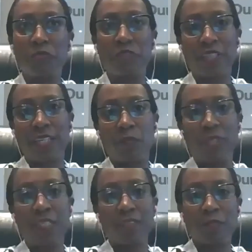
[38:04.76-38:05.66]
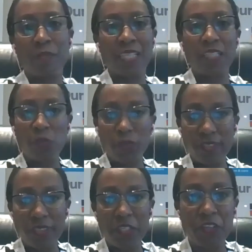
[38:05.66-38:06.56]
you for that, because I
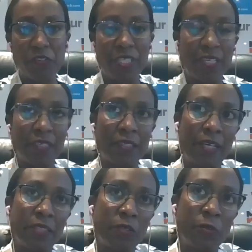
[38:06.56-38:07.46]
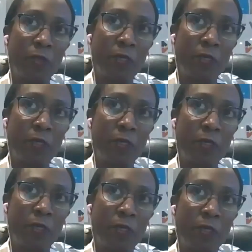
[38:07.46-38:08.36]
totally agree. I know,
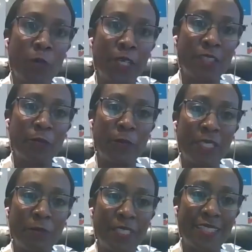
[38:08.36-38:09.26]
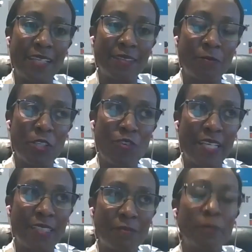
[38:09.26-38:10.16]
in the work that we
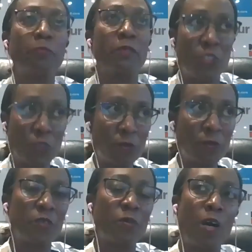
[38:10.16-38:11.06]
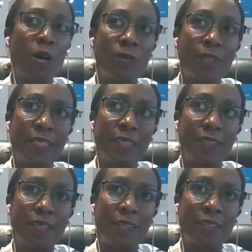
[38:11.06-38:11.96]
do,
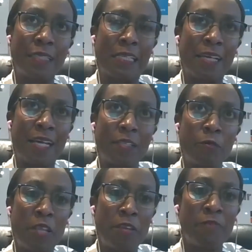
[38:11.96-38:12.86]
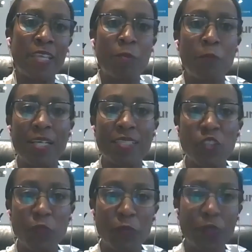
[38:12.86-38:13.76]
and I even think about
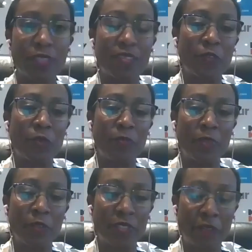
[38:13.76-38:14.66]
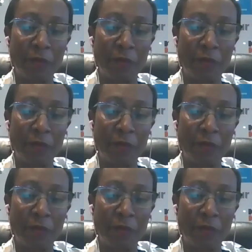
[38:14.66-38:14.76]
Massy's purpose, about